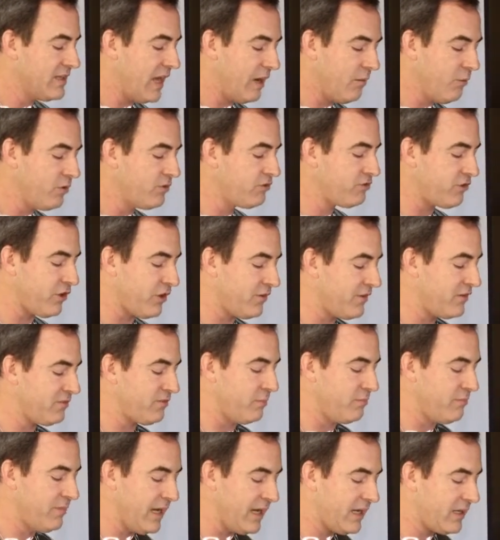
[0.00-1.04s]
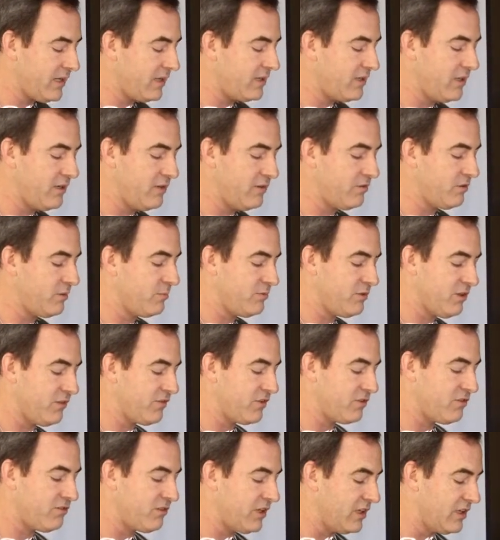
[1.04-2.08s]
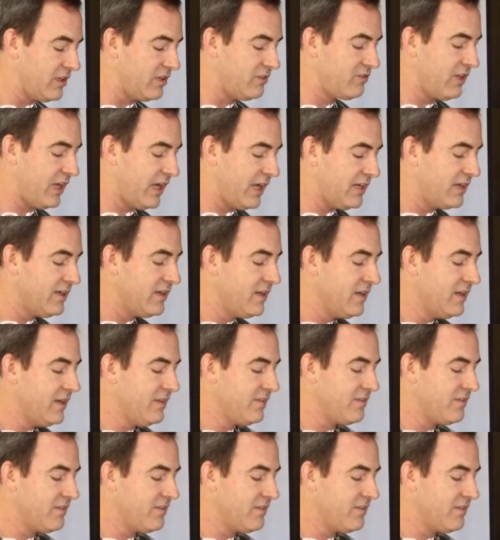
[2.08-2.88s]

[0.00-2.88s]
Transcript: that will serve as a mechanism to facilitate